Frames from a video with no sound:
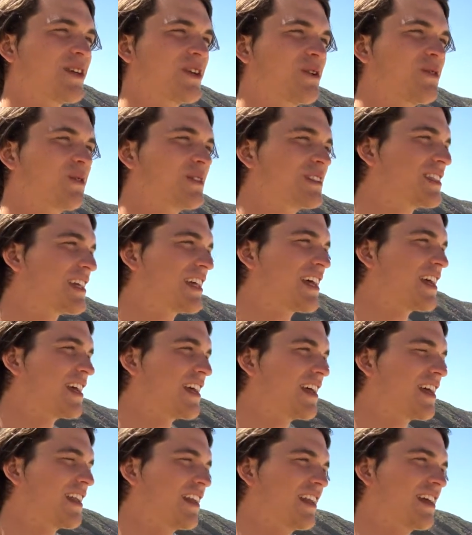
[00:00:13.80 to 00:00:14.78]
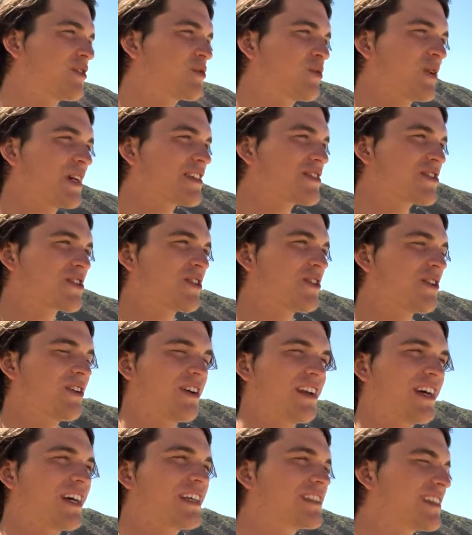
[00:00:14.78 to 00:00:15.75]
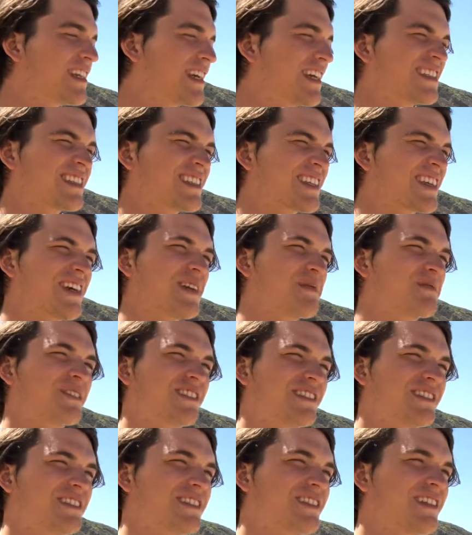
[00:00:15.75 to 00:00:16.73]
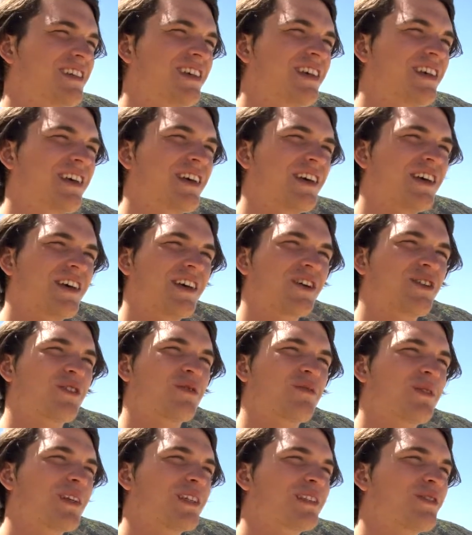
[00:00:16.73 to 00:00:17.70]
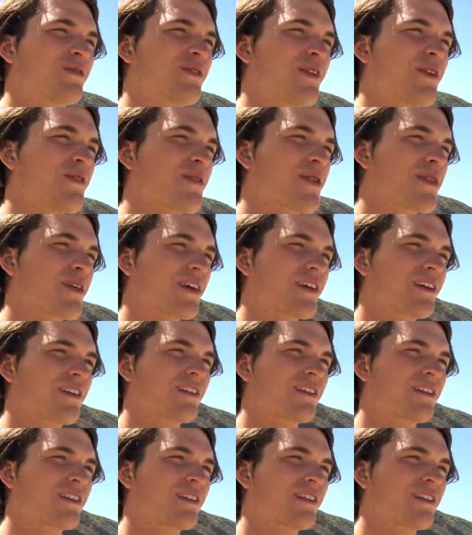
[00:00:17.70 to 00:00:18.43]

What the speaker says: always an adventure or nice landscapes. It's a good mix of everything,